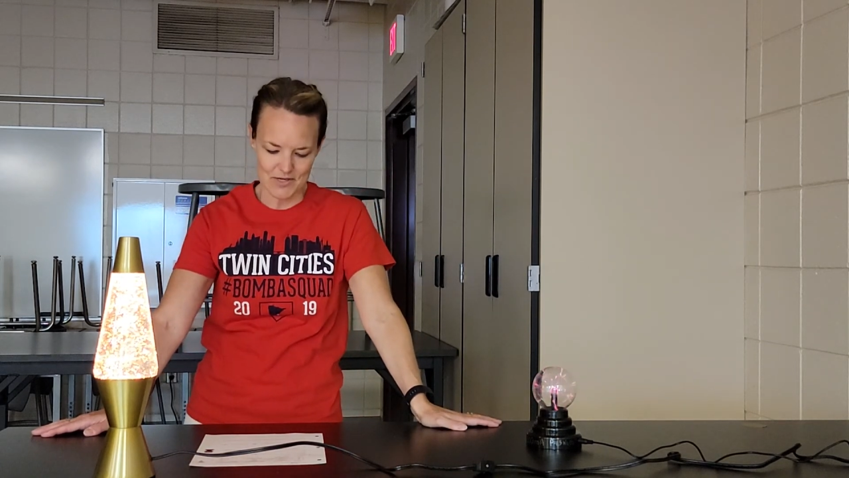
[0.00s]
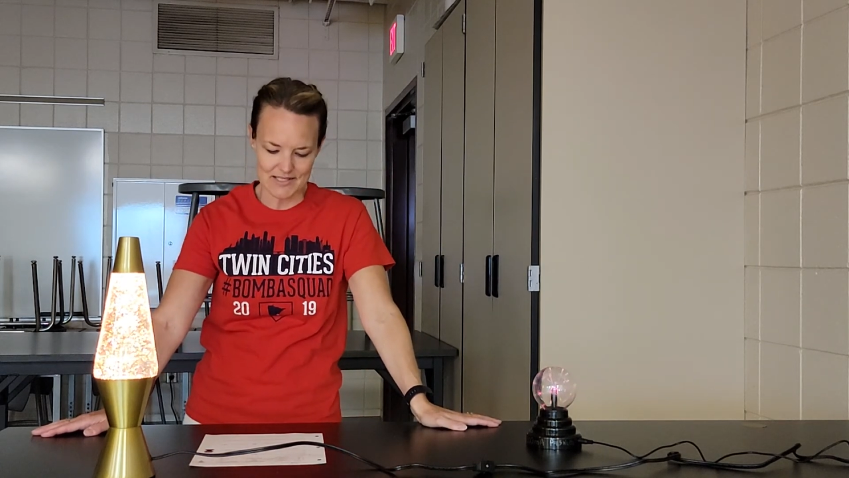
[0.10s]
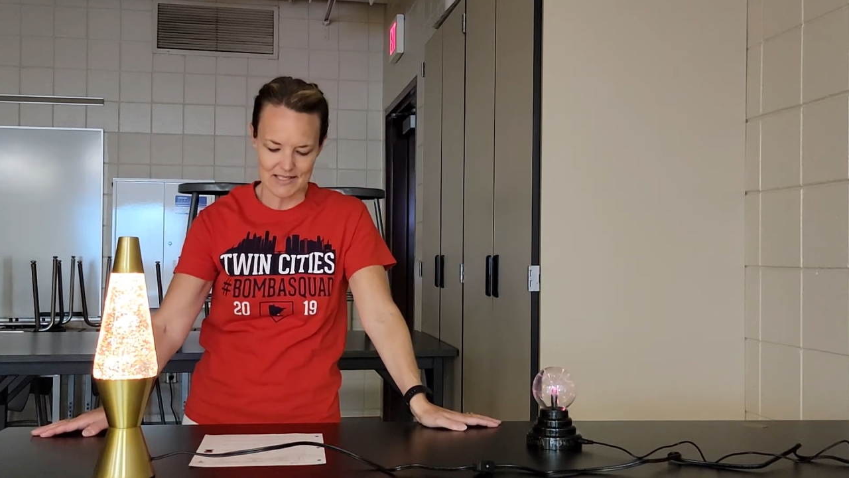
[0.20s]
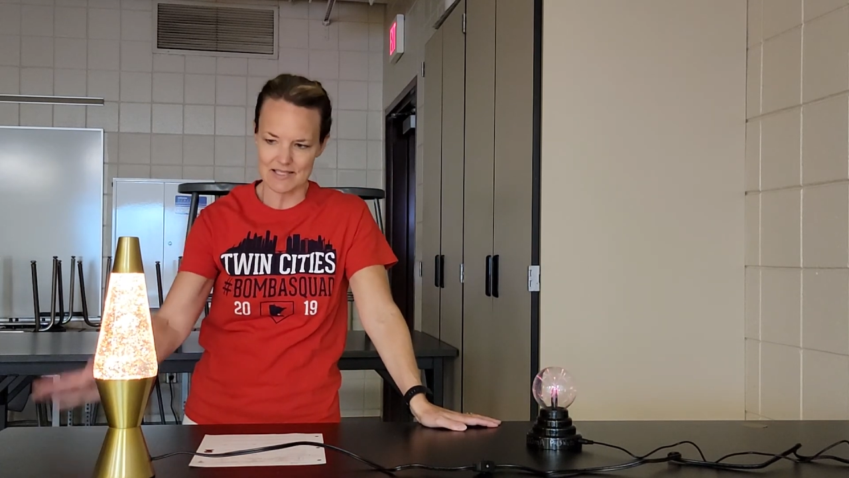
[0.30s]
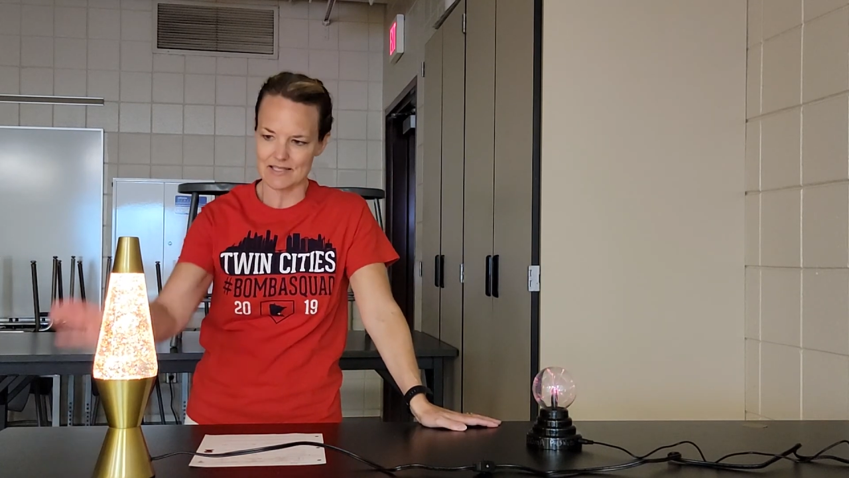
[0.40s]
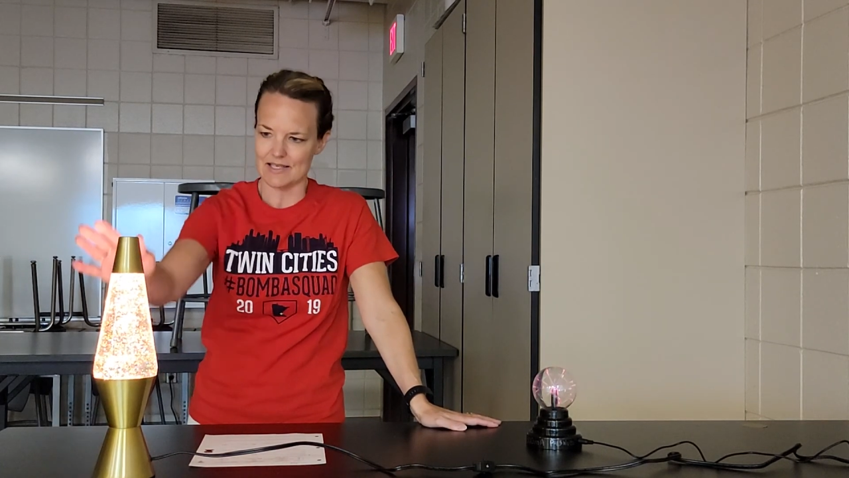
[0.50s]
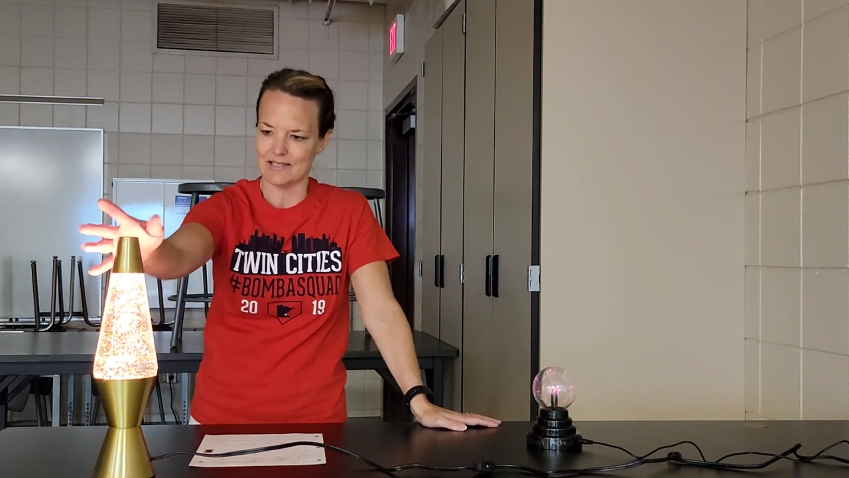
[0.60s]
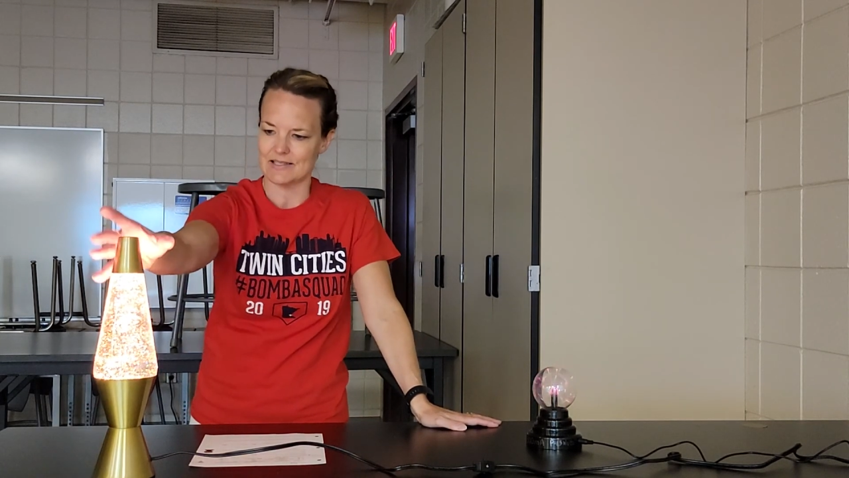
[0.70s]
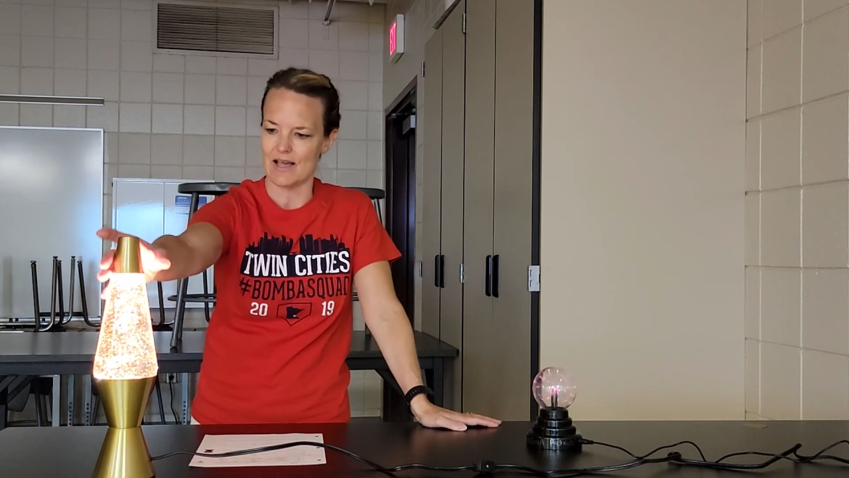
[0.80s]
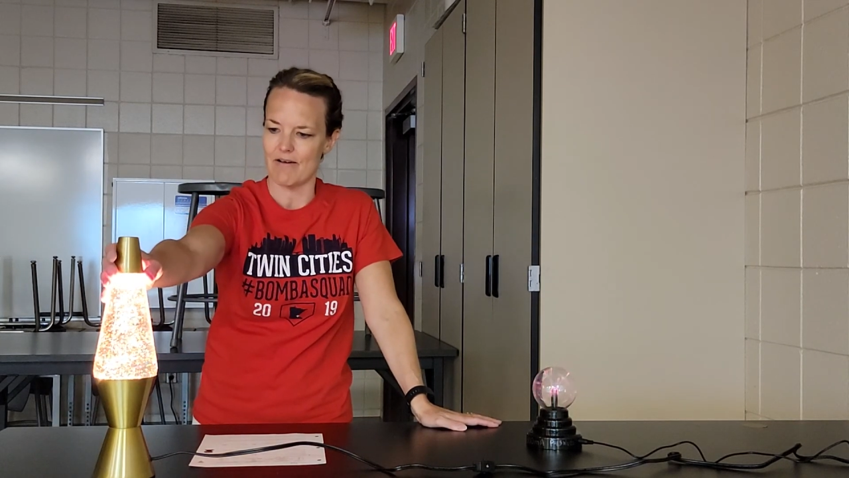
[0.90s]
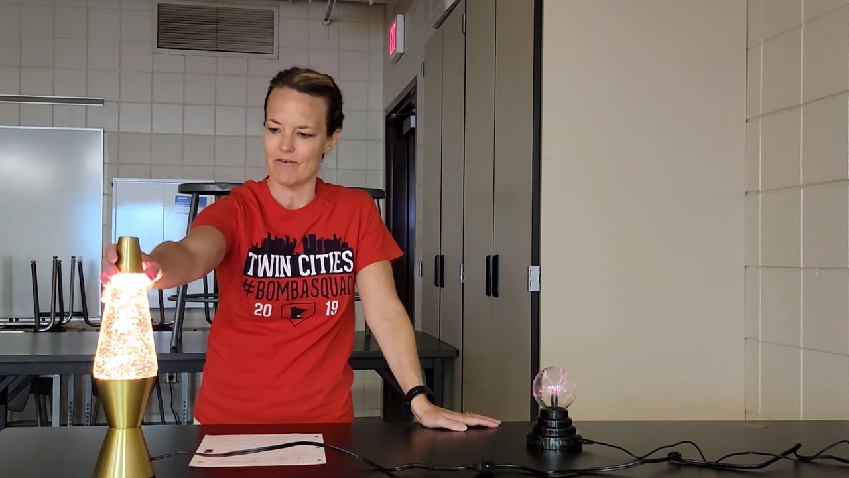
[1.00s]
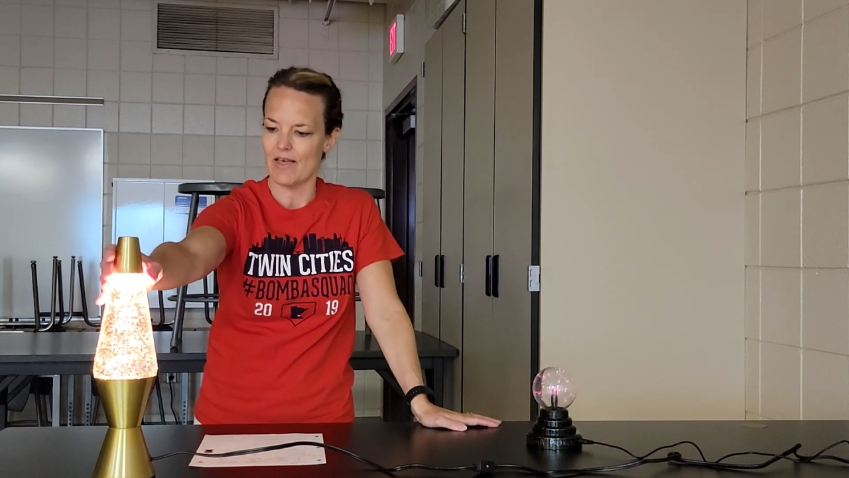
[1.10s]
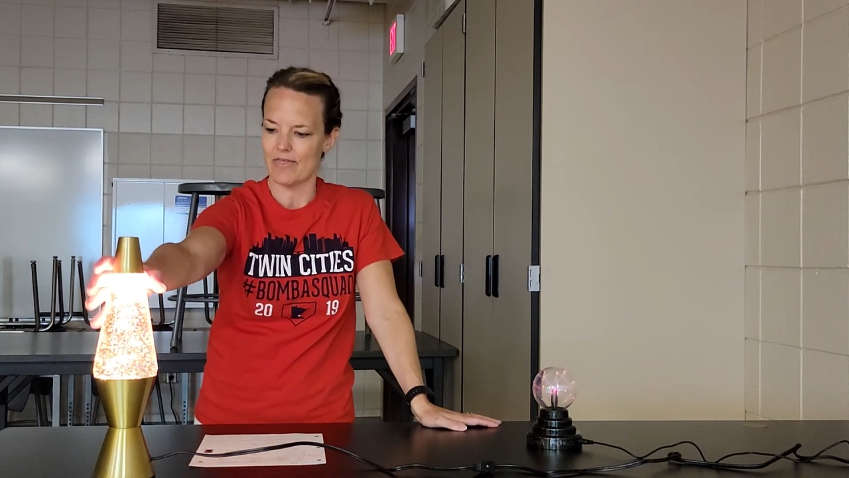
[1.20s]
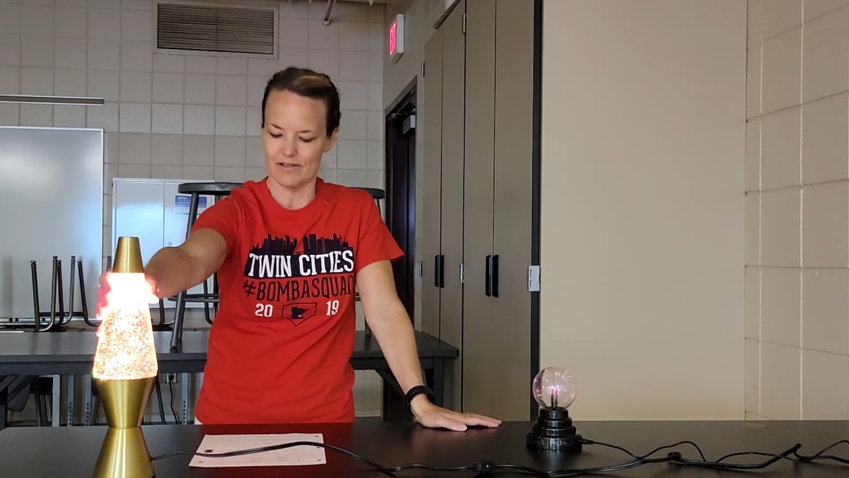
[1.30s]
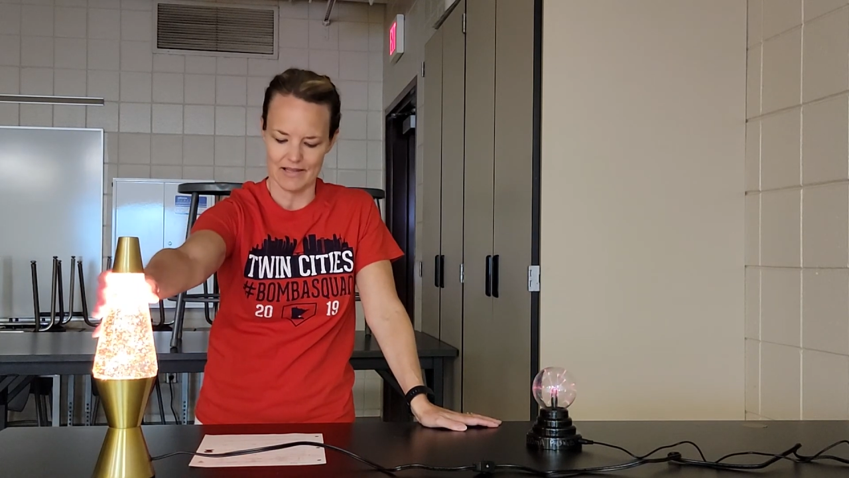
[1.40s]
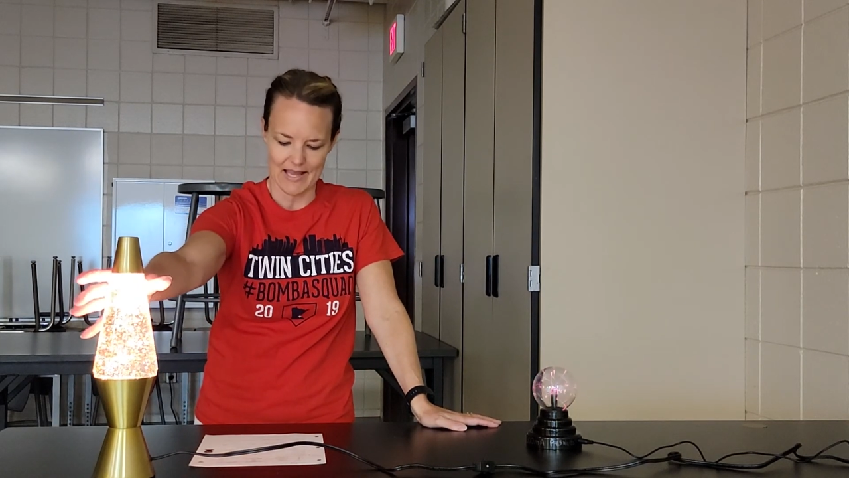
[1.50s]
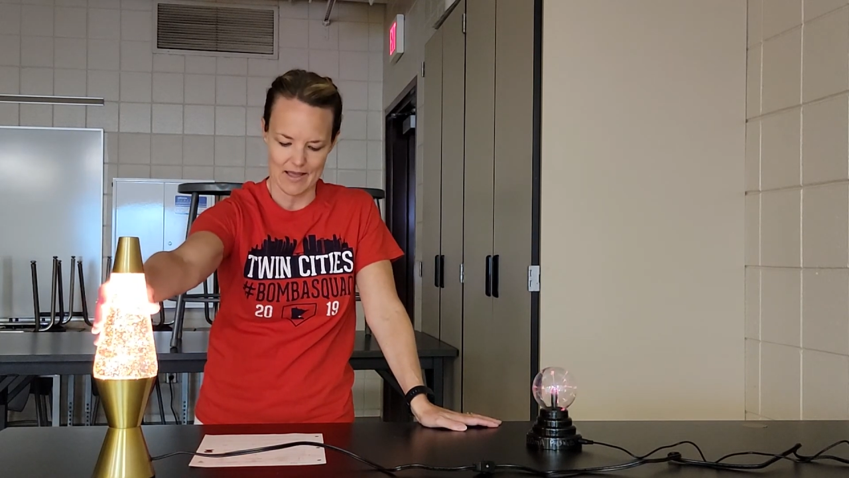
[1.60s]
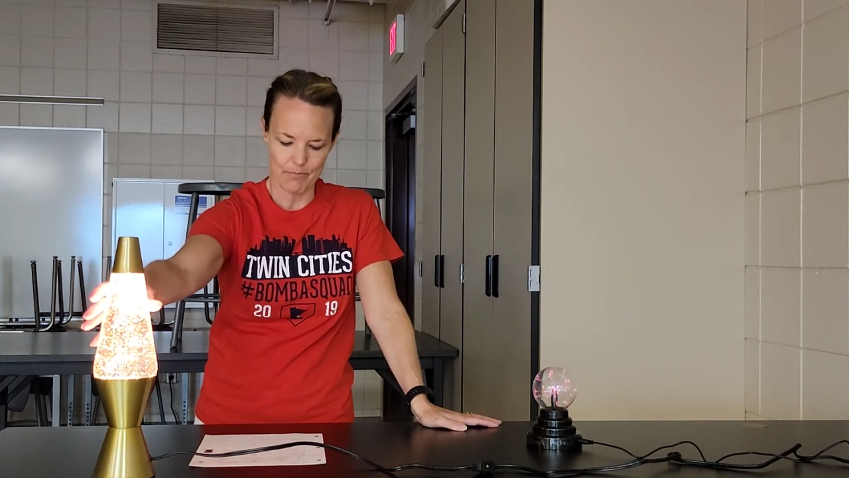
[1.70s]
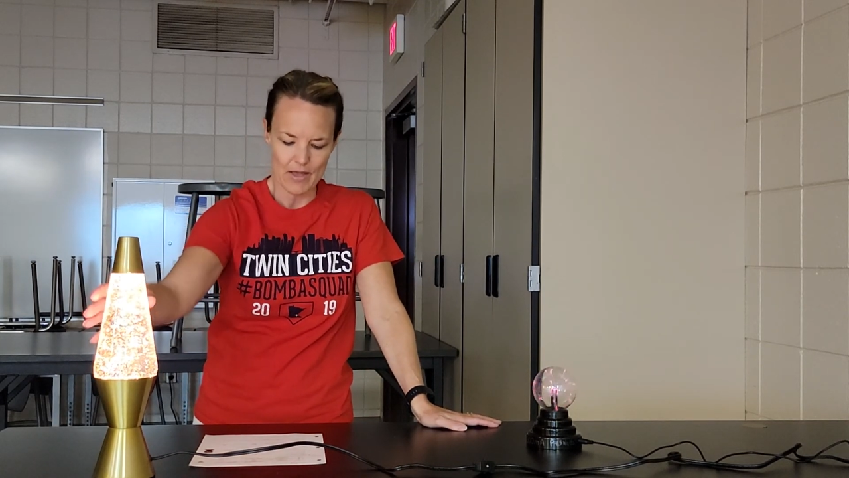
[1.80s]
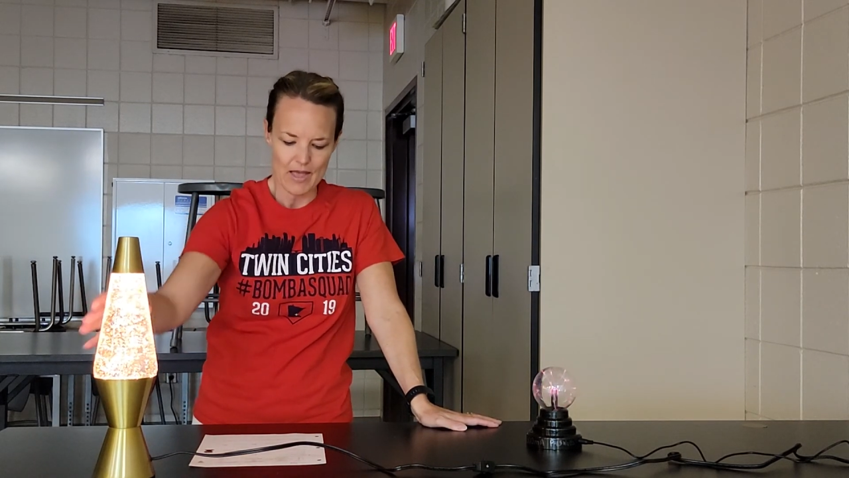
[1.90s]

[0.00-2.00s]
resistance of the lamp.